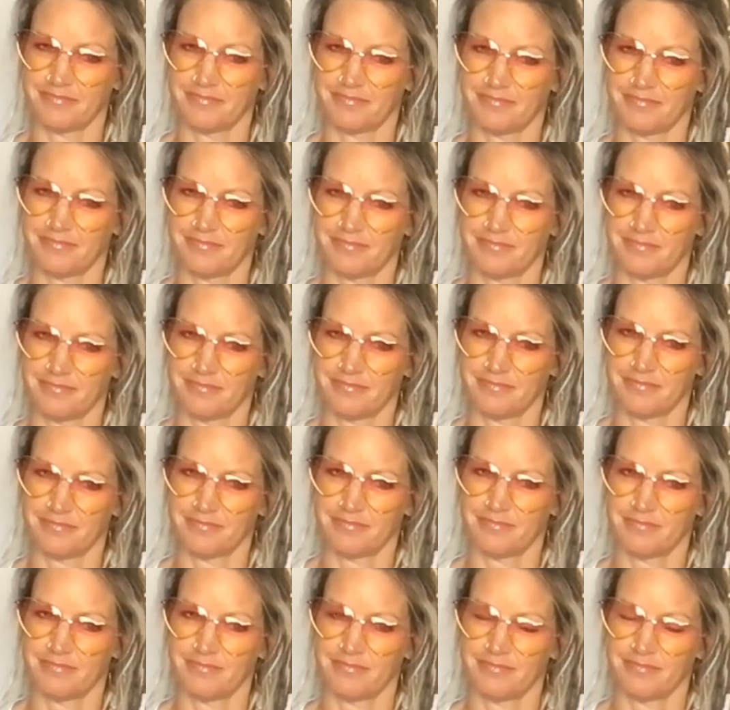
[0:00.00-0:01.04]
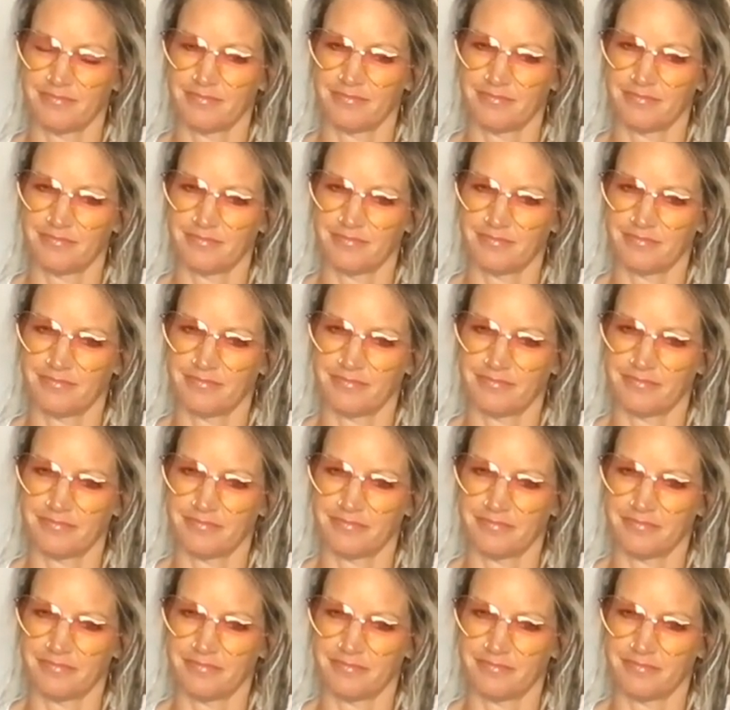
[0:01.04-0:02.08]

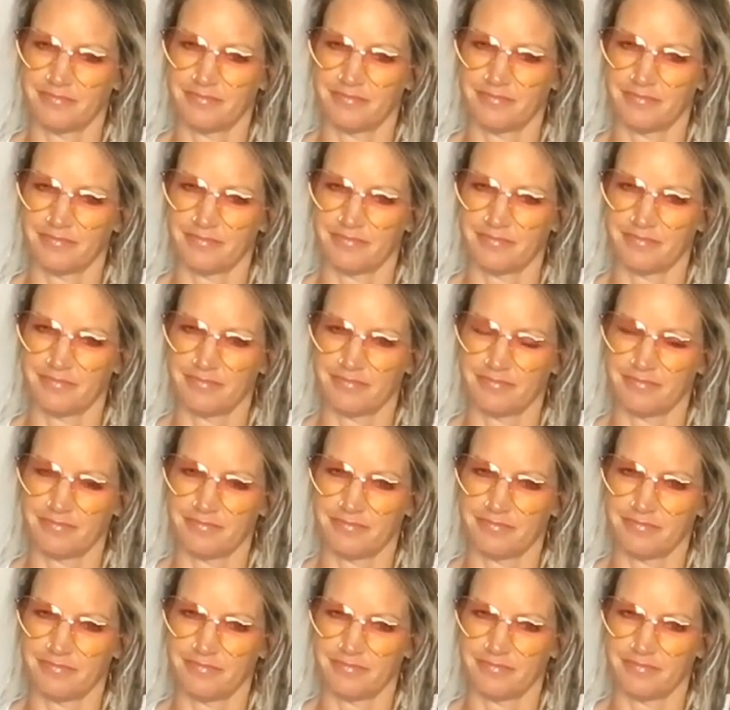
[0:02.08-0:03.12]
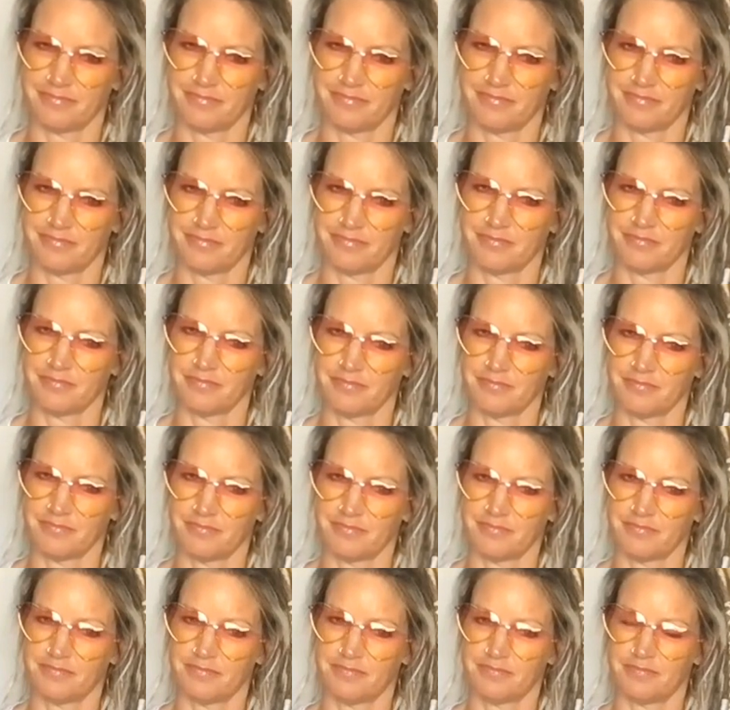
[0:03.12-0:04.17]

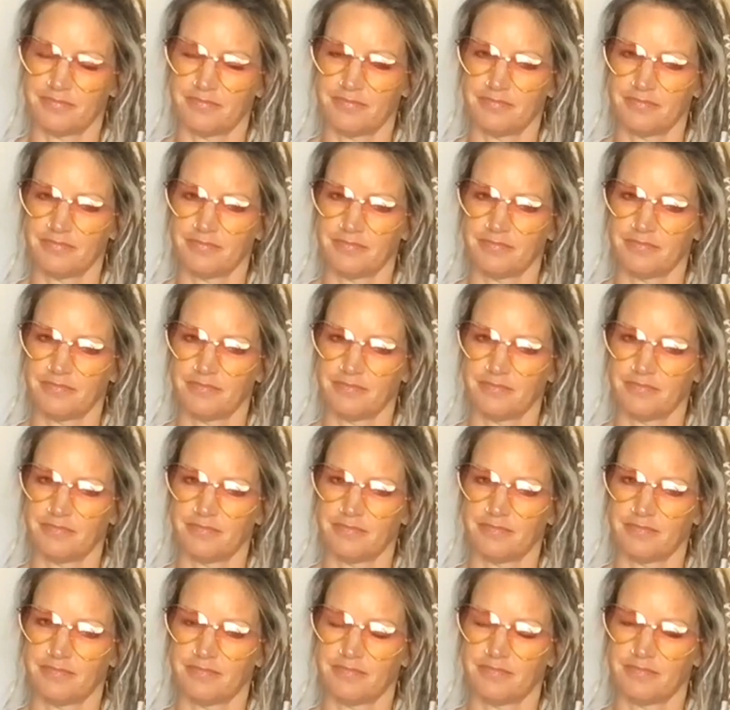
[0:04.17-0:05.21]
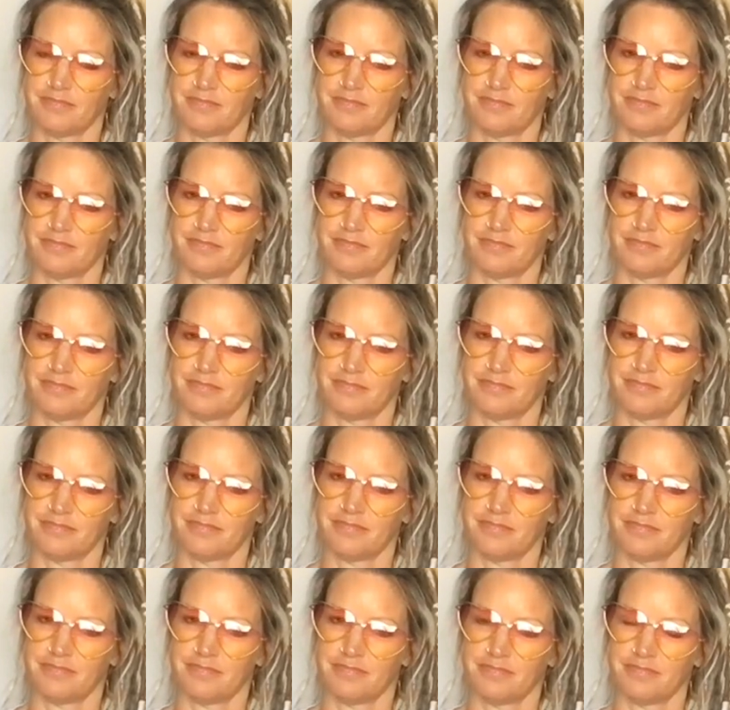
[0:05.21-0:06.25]

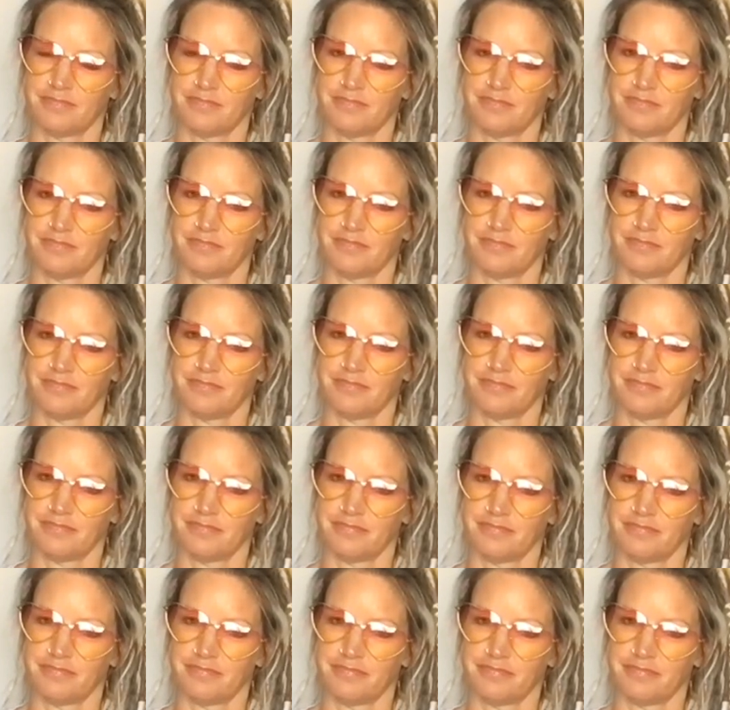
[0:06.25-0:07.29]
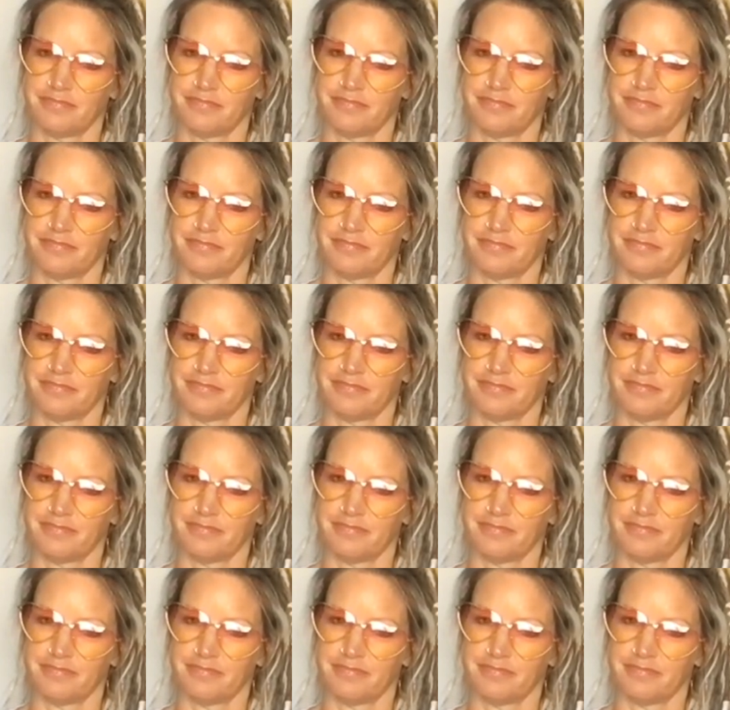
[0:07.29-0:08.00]
(not speaking)